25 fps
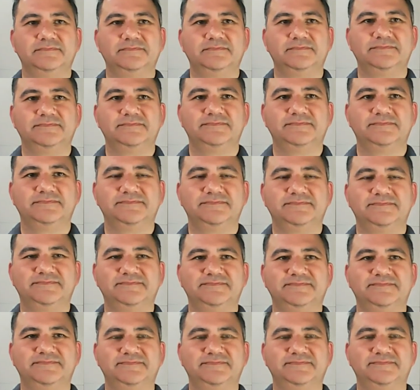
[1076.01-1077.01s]

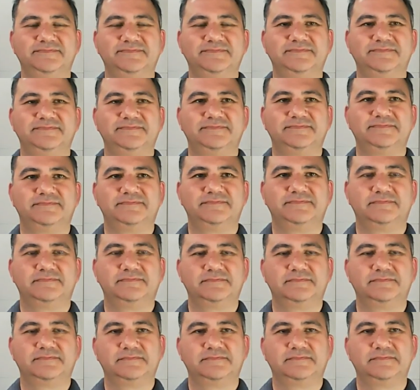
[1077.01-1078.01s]

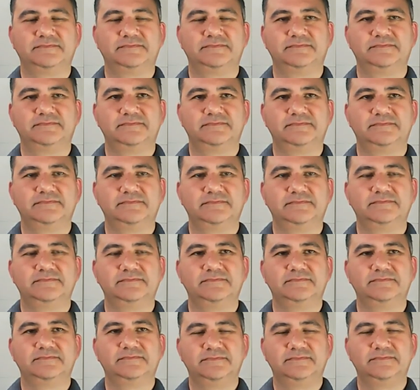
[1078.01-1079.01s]

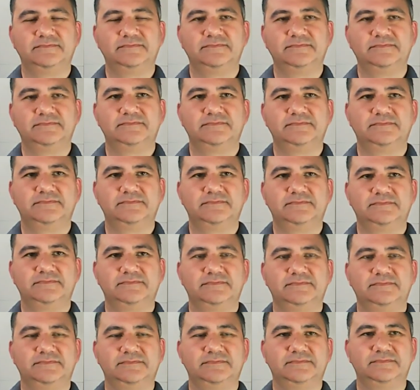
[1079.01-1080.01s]

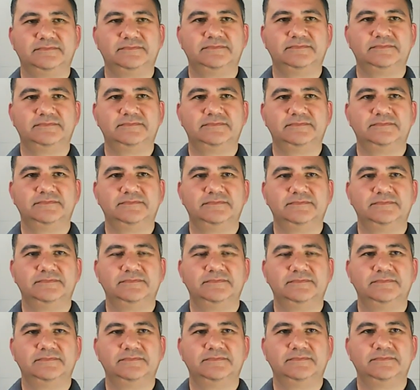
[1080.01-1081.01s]

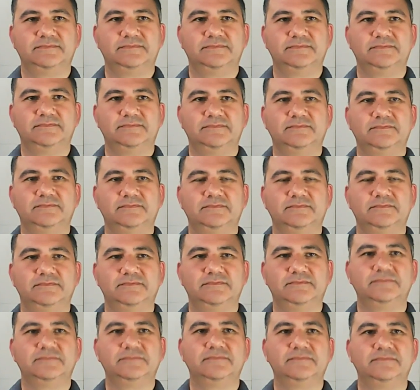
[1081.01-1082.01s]

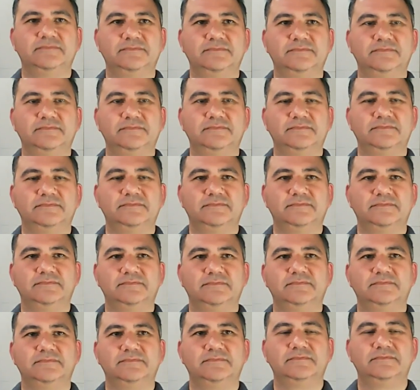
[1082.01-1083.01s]

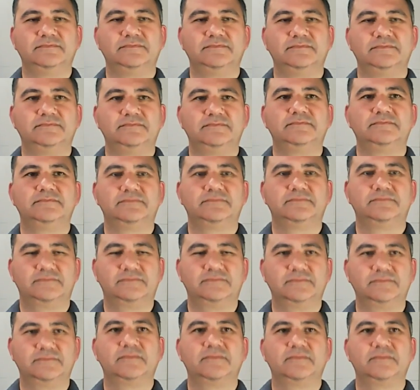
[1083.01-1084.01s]
(not speaking)